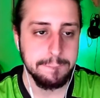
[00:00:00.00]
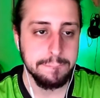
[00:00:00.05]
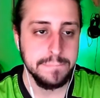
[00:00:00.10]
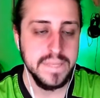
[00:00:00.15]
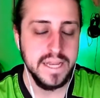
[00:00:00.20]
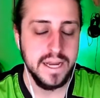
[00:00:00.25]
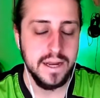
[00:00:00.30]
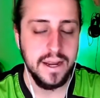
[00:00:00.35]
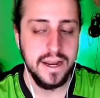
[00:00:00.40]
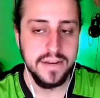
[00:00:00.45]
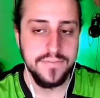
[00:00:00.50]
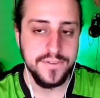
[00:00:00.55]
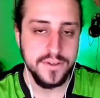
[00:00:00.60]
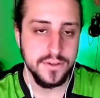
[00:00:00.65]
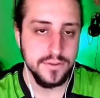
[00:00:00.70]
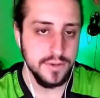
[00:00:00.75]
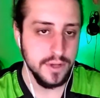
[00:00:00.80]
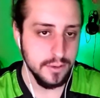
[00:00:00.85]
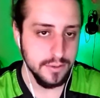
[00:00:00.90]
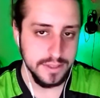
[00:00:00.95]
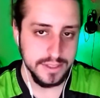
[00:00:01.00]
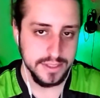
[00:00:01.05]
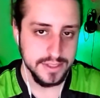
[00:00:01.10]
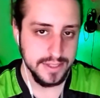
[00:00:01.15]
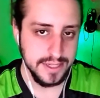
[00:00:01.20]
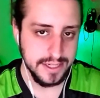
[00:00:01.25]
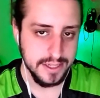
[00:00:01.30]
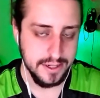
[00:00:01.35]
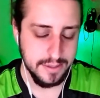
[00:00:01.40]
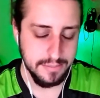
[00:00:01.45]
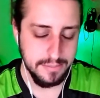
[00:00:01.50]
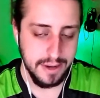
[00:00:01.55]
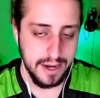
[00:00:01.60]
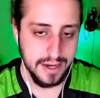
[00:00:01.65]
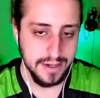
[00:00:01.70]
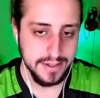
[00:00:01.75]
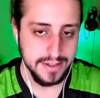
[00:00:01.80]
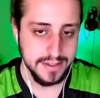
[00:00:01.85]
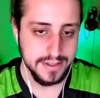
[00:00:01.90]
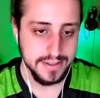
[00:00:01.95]
Yeah, and if you notice, like
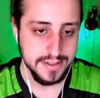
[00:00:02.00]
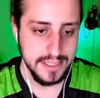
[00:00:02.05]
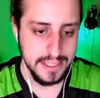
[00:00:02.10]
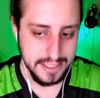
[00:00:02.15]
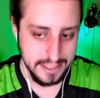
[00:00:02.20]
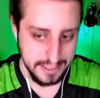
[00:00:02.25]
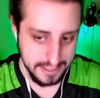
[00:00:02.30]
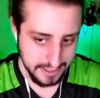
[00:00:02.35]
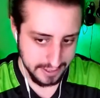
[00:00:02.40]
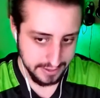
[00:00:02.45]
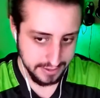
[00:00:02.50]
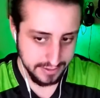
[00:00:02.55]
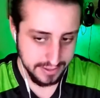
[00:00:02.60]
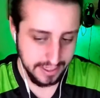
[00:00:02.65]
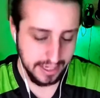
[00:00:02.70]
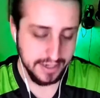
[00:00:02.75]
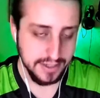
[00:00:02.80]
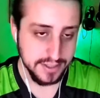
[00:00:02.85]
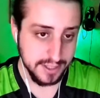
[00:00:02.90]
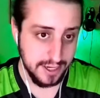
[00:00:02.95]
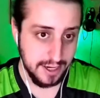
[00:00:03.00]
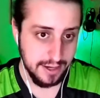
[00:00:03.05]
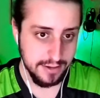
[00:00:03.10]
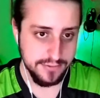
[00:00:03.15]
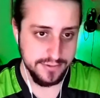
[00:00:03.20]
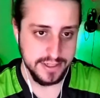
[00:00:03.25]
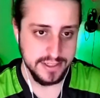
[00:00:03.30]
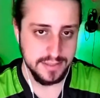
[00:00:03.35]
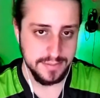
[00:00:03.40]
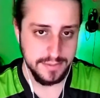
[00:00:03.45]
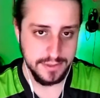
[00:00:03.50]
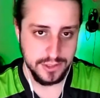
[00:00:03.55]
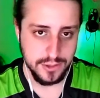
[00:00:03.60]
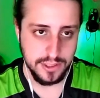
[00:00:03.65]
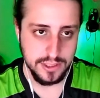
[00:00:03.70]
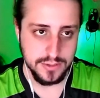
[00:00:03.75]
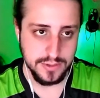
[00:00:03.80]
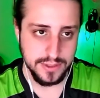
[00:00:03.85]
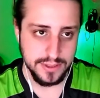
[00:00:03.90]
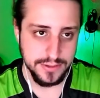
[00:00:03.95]
Hamada, his contract's up in
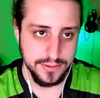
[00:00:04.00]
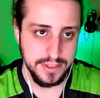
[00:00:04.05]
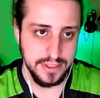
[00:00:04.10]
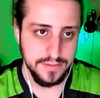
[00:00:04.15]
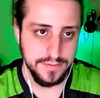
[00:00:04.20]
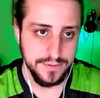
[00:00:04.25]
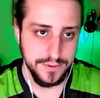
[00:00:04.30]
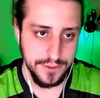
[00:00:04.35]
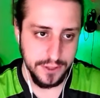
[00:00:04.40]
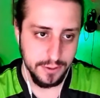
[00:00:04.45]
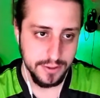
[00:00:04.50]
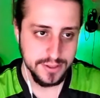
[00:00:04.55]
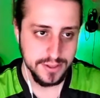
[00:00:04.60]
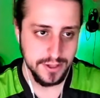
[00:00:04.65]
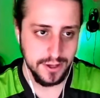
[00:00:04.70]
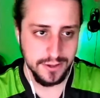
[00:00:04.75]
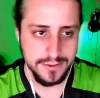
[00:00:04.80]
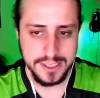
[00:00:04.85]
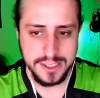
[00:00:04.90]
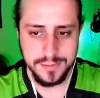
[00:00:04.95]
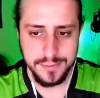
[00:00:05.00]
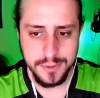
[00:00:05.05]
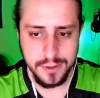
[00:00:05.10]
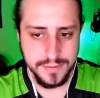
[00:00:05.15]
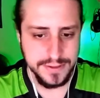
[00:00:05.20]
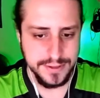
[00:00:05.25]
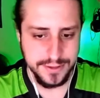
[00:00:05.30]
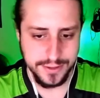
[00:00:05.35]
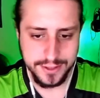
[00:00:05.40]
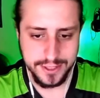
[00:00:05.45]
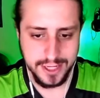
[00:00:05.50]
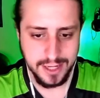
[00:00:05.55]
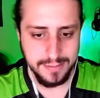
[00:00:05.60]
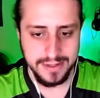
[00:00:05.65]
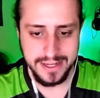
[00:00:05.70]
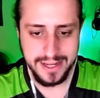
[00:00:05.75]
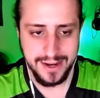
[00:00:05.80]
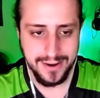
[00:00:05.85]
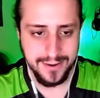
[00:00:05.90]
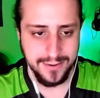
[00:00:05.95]
2023. And if you notice, all these movies are
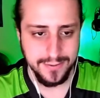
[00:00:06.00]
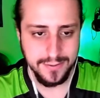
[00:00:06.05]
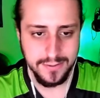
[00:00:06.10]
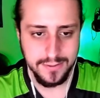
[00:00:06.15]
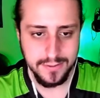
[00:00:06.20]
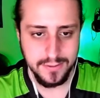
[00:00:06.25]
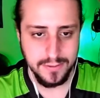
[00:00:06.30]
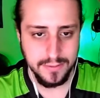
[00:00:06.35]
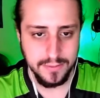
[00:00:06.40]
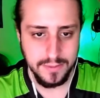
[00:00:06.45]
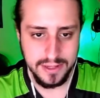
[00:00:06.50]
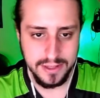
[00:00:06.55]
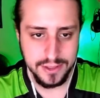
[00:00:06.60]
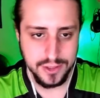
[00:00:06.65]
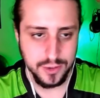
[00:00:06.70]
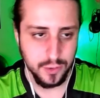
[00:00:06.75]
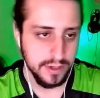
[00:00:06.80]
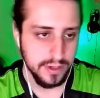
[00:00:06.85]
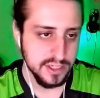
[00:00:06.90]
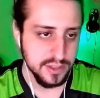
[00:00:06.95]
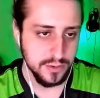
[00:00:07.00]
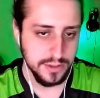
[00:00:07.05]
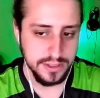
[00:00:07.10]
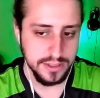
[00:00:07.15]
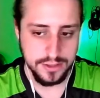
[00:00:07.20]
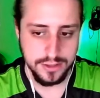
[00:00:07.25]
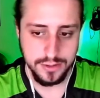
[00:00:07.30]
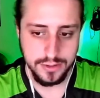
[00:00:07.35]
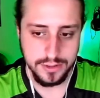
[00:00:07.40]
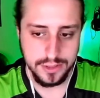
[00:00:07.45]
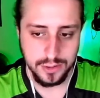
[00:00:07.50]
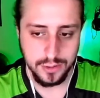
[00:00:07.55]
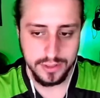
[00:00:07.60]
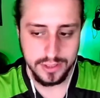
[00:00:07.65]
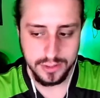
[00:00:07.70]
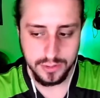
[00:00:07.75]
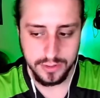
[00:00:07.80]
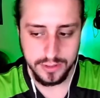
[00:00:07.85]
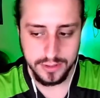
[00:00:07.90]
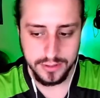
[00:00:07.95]
coming out in 2022 and
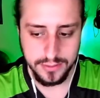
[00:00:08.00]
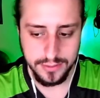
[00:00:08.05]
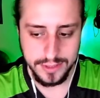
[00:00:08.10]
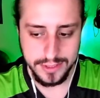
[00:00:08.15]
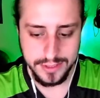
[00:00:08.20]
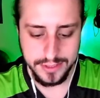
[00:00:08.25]
2023.